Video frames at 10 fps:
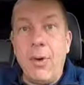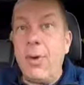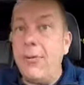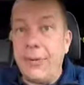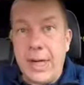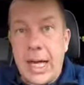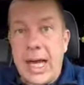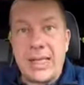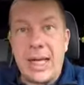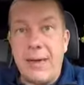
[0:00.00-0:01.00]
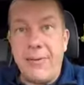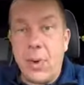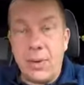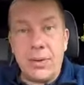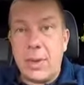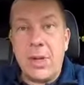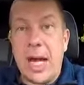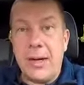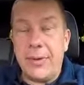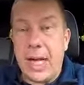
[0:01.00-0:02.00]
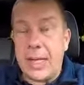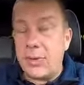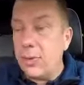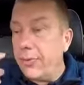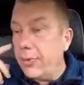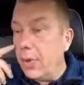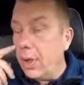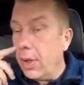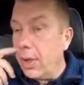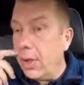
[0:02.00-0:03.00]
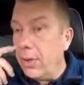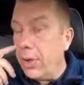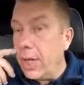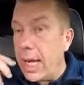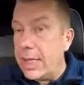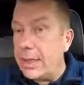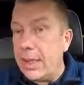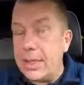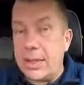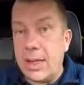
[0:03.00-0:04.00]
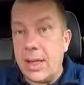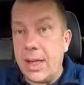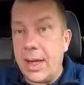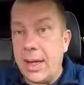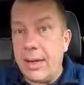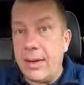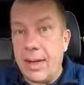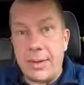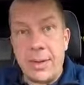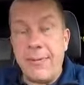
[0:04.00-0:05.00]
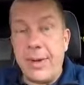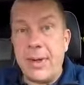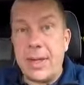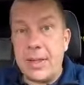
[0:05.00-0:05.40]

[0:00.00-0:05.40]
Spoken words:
All three cars have some kind of glass roof. The lights is something